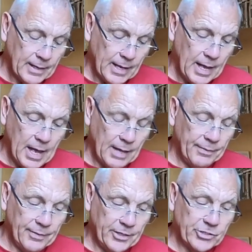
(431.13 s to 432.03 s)

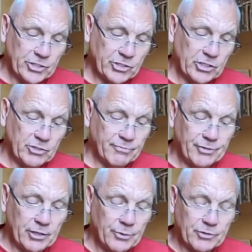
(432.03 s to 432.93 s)
And this decision for
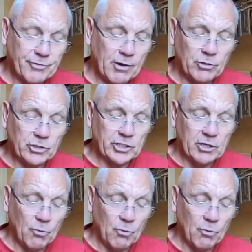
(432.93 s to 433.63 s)
you is focusing